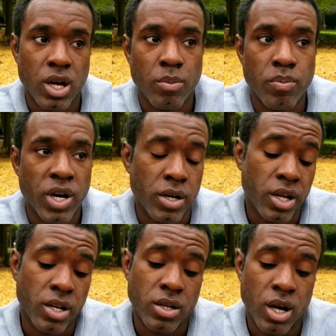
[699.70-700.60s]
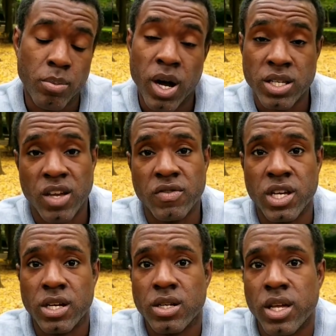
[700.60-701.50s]
a box I've
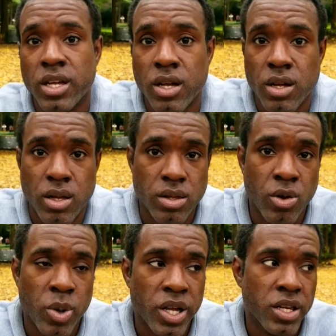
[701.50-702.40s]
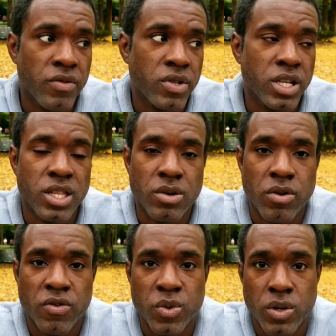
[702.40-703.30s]
checked. Like nobody can ever take that
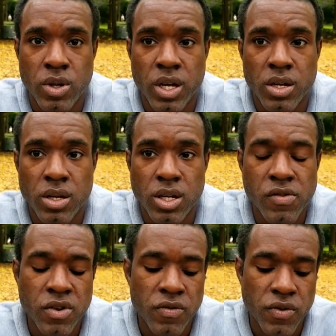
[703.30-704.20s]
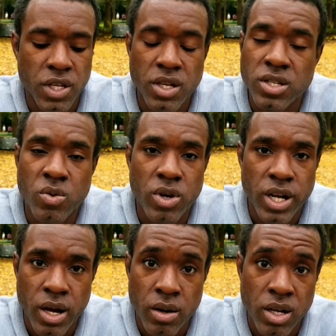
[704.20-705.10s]
away from you. Like even if it doesn't
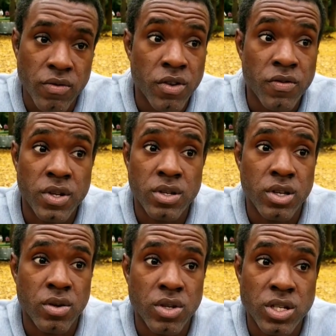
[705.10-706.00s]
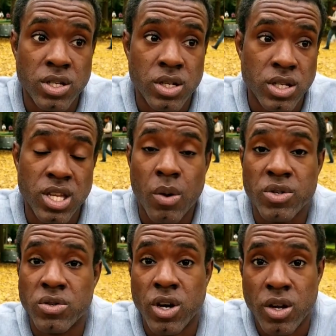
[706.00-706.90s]
work out, even if it, you know, it's not
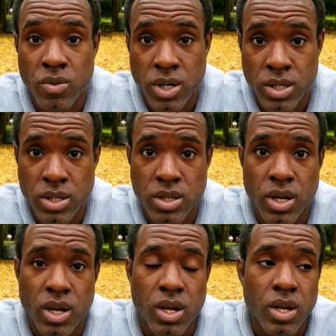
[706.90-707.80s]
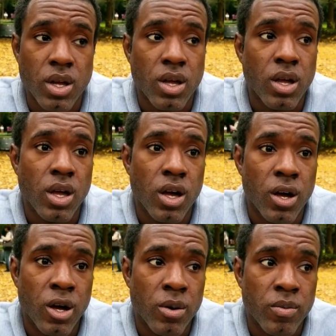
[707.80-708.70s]
what you thought it was,
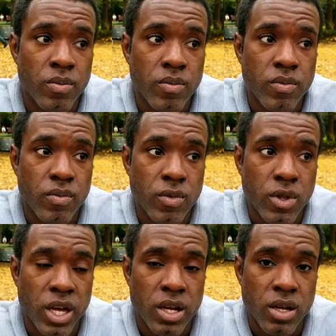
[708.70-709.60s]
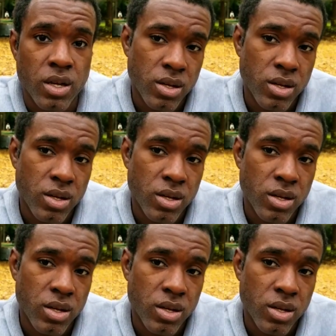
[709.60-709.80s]
like